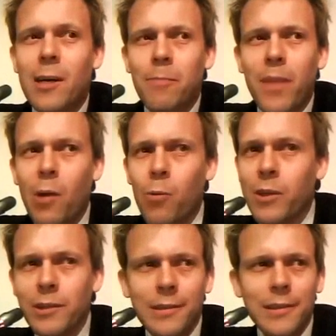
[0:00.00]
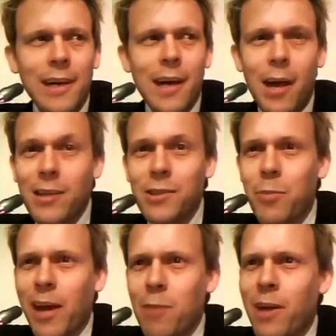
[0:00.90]
I
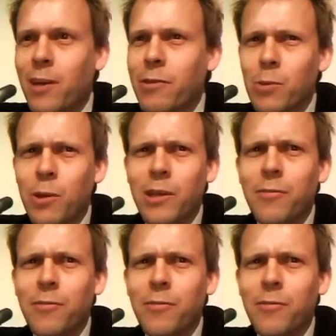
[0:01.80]
actually began my career